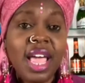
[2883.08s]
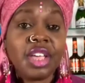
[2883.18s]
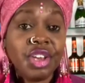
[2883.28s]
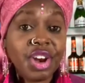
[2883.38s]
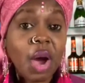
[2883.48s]

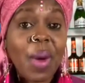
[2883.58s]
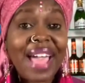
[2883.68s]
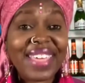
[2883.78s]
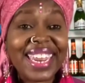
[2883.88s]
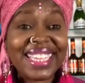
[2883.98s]
You know why
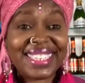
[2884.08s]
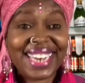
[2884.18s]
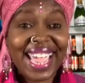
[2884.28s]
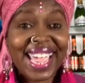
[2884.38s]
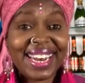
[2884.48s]
that is,
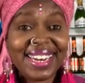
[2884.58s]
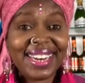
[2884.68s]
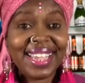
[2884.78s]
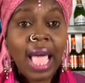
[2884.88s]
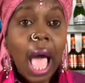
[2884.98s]
Dan?
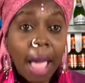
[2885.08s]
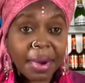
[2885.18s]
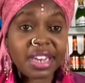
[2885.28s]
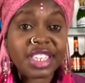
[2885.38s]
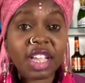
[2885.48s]
I'm
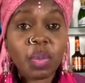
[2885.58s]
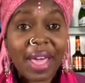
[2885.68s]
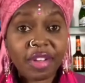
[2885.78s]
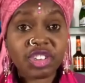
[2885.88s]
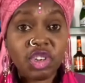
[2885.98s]
going to tell you why
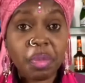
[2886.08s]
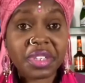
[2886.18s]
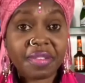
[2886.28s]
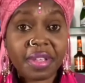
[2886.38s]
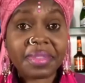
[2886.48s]
there's numerous
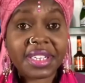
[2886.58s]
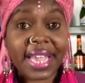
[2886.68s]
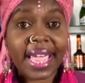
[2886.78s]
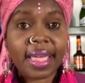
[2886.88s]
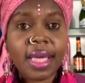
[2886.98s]
of them
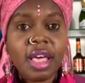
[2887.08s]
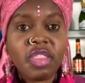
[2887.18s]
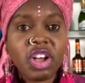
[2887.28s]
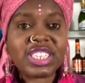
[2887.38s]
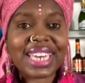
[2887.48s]
today.
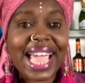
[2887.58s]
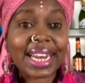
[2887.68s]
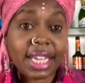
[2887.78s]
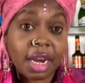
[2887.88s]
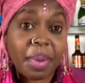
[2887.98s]
There's
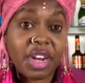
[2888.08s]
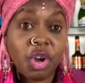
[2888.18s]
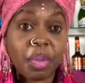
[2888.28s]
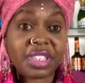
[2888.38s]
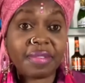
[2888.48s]
likely going to be
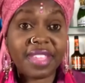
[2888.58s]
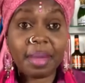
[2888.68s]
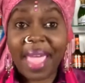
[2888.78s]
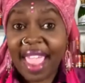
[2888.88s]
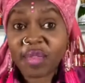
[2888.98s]
numerous of
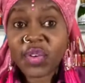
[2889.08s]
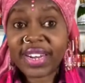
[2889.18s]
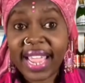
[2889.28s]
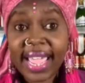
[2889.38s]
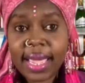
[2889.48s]
them every
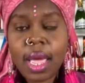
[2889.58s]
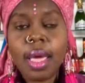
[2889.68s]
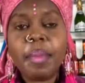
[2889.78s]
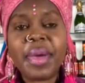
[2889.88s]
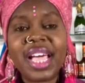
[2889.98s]
day
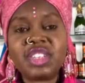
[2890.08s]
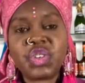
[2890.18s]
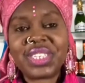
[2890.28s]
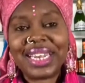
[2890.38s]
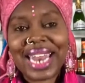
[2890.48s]
because you
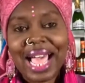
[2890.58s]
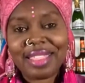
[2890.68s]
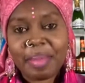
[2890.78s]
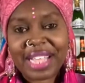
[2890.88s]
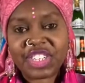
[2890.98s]
see, now that
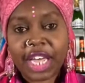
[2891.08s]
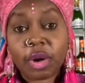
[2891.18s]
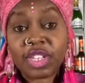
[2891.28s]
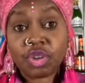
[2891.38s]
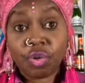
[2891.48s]
my channel
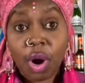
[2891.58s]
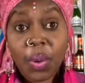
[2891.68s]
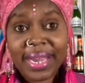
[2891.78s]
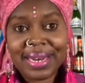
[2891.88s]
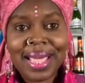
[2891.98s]
is
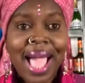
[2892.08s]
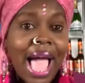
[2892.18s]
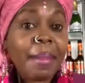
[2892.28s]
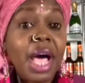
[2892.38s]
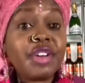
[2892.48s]
growing,
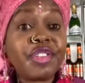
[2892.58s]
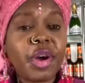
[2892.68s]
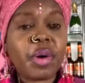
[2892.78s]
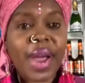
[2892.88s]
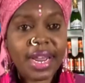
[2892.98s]
I'm under their
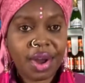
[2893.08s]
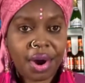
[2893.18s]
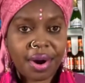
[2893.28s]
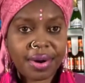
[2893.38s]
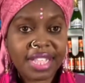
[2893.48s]
radar.
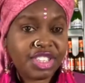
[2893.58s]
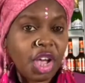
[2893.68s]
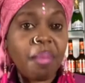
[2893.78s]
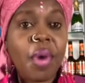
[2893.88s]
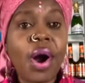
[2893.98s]
And so
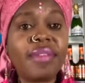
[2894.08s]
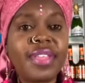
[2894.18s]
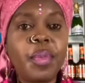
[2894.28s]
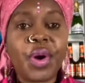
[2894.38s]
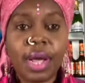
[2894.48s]
more of
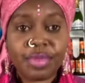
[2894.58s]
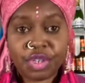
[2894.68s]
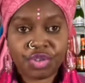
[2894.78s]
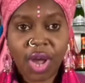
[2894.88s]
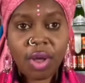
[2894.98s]
them will come to
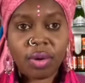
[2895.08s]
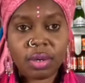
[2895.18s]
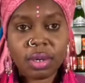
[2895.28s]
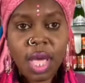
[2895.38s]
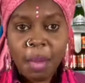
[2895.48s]
troll.
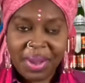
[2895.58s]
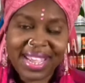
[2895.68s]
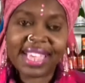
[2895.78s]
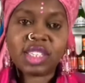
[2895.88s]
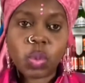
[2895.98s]
But
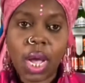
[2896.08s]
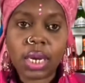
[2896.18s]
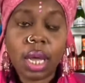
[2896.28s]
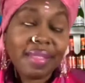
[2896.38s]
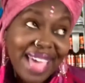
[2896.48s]
guess what?
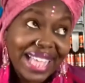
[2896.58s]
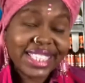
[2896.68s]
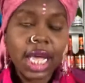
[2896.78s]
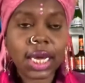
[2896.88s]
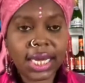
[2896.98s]
That's
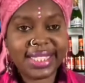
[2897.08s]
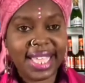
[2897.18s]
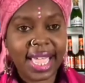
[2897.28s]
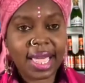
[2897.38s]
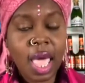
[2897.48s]
a good
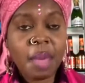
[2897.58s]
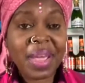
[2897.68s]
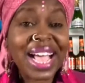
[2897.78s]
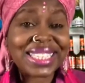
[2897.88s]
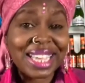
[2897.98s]
thing
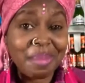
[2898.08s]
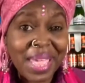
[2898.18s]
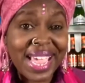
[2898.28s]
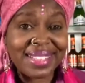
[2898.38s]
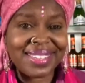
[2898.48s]
because it
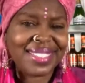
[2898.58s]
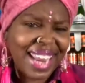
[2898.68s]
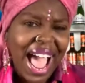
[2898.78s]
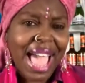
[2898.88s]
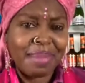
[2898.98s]
means that
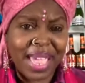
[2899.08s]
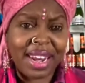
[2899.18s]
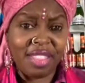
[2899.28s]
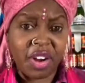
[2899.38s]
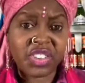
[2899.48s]
I'm
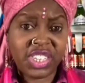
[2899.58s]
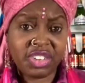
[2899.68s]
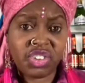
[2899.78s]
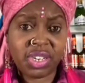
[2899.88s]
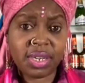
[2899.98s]
getting their
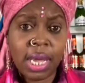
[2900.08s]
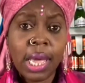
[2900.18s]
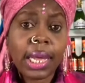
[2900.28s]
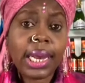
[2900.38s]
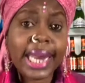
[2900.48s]
attention.
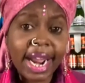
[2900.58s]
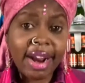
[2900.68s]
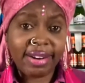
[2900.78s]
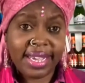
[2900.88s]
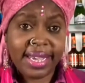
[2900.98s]

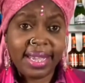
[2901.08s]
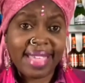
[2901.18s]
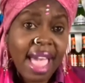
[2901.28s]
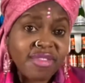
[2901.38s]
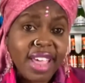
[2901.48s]
Clearly,
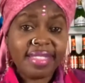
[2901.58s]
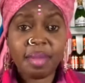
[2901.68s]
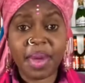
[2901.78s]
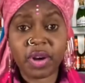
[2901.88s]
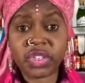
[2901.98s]
they have nothing
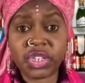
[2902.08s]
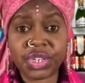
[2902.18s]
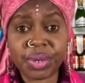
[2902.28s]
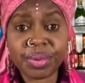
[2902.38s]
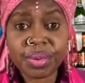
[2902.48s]
better to
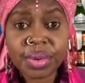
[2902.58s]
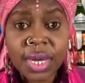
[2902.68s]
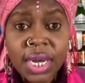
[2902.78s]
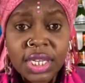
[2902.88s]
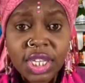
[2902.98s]
do.
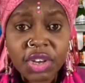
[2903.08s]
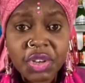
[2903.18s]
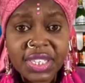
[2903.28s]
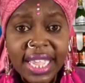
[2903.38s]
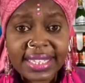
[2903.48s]
So you
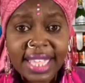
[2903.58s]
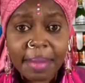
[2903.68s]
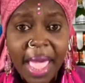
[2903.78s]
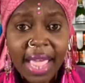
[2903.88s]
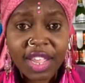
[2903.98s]
said Sam
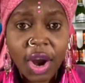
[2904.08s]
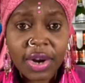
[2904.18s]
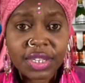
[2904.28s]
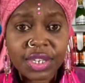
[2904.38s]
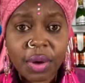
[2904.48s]
Aguiar
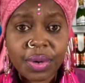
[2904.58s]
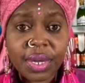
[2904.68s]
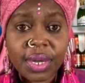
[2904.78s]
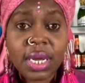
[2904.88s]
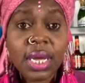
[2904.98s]
is no
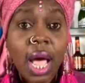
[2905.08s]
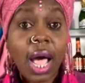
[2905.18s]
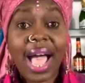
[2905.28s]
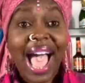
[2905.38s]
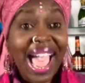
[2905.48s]
good.
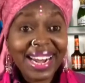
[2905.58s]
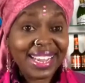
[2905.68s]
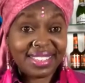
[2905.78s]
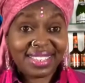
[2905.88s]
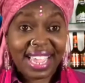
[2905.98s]
I
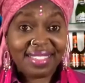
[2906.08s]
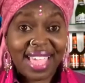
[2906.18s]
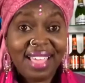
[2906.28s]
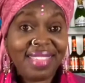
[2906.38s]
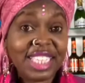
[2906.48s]
didn't say
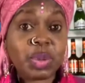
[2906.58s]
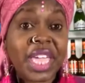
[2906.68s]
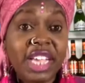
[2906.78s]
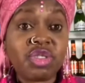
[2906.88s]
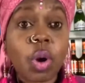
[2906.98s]
that. That's what
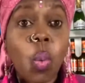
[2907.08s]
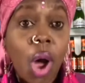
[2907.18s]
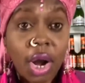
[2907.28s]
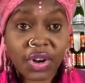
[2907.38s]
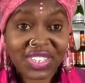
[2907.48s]
Kendrick
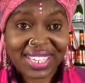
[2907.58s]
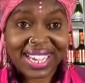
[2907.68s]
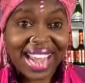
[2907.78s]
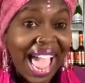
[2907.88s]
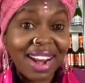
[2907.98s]
Walker said.
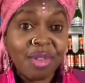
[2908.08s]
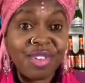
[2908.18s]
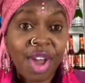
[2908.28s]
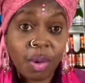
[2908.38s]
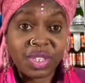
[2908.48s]
I don't
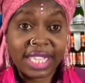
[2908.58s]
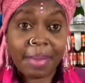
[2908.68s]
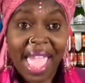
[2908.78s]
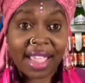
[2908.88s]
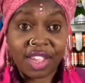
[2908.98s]
know Sam
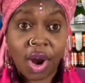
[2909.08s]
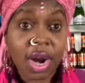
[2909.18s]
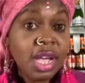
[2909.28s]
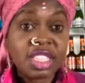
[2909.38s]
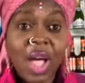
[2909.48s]
Aguiar,
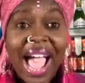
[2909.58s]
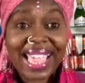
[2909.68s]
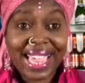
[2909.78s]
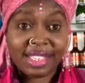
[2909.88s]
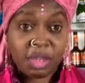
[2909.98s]
so I
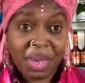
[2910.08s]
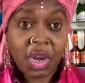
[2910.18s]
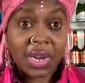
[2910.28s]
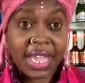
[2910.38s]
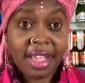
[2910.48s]
can't speak
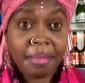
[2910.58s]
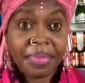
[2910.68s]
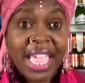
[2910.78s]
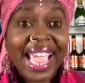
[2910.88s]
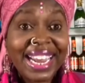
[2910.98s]
on him.
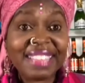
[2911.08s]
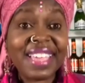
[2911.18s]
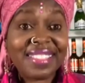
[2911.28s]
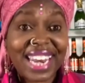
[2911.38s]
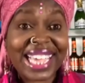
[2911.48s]

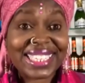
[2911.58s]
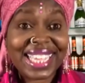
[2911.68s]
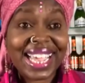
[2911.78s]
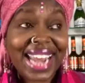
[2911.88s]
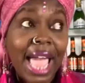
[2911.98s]
Anything that I
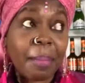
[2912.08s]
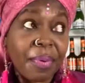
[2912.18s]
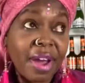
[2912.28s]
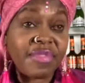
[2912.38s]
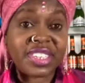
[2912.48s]
said, I
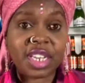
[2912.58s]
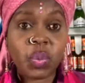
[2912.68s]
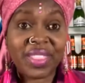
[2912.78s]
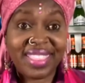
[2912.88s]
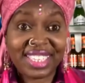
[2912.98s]
prefaced it
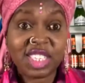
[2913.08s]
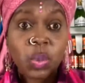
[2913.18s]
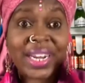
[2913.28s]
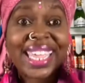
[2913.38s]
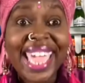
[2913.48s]
with this is
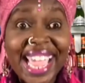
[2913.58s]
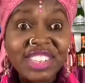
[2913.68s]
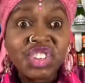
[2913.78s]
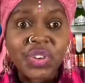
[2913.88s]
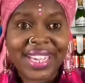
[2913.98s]
what
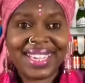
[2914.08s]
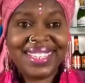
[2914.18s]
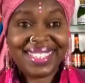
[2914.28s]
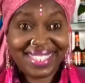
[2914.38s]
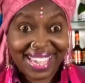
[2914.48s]
Kendrick
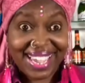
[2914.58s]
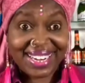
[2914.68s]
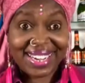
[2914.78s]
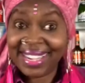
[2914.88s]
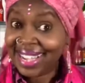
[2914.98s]
said.
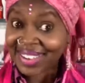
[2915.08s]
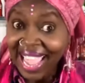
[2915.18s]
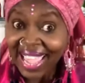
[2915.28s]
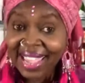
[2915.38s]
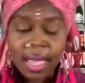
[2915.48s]
Okay?
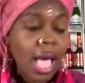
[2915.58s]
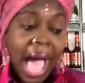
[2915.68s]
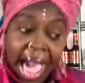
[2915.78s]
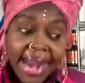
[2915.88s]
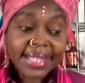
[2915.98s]

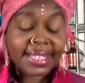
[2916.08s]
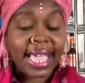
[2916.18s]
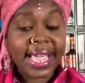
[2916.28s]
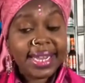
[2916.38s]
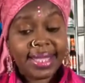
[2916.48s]
I didn't
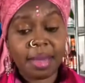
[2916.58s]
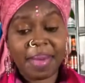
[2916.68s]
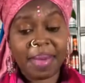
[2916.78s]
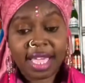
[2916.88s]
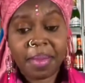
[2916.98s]
say anything
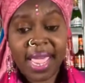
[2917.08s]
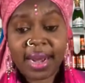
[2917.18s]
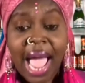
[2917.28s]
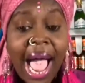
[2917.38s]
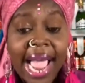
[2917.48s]
about that man.
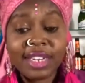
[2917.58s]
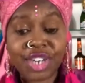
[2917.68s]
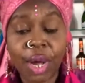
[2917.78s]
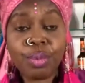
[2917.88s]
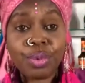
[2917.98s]
I
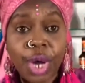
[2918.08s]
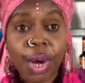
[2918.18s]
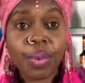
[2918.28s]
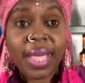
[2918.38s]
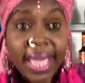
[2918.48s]
don't
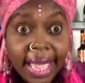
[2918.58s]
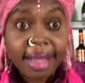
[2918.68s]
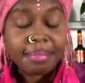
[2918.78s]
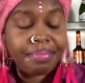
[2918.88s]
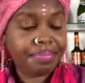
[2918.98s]
know him.
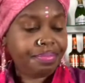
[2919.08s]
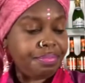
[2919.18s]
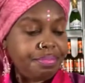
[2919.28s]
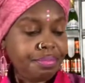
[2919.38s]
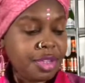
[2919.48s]

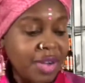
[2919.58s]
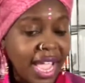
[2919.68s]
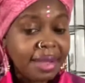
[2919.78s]
Okay?